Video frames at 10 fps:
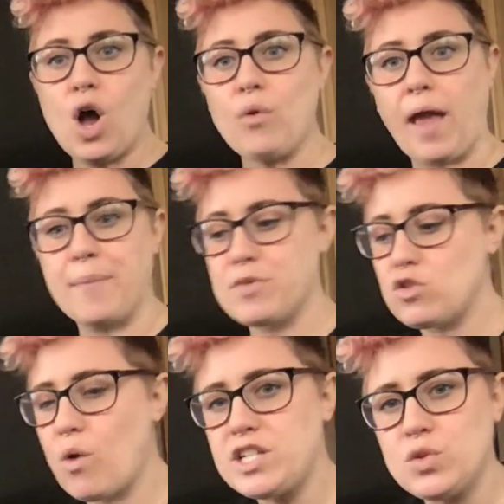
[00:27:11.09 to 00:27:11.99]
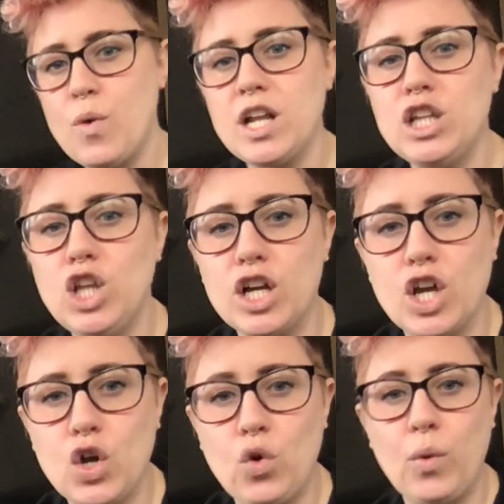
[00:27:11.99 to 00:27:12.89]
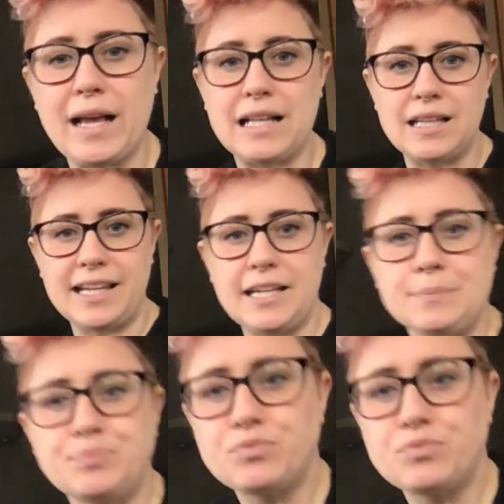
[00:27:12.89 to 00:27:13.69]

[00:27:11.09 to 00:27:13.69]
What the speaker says: Okay, so I just want to look quickly